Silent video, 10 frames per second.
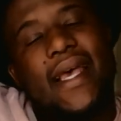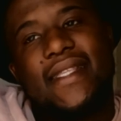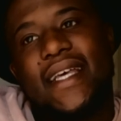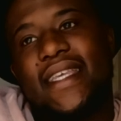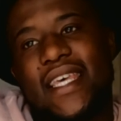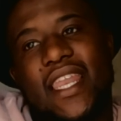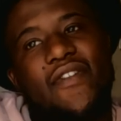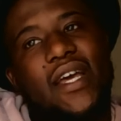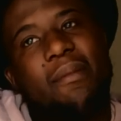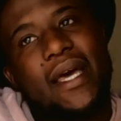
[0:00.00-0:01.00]
It's like in South
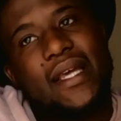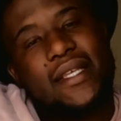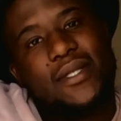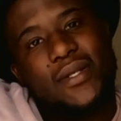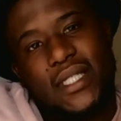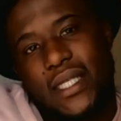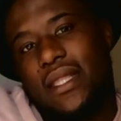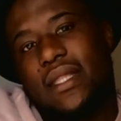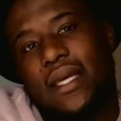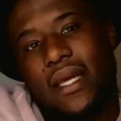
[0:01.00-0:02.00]
Africa, I'm like, "There's no such a
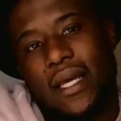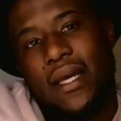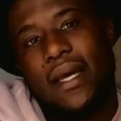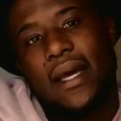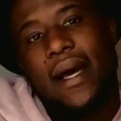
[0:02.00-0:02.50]
thing."